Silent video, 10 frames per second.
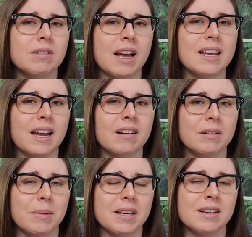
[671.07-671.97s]
like
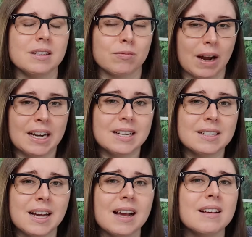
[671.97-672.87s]
Aaron Mahnke's writing
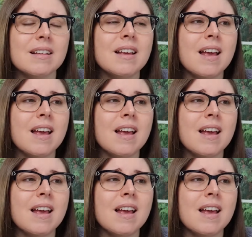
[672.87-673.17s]
style,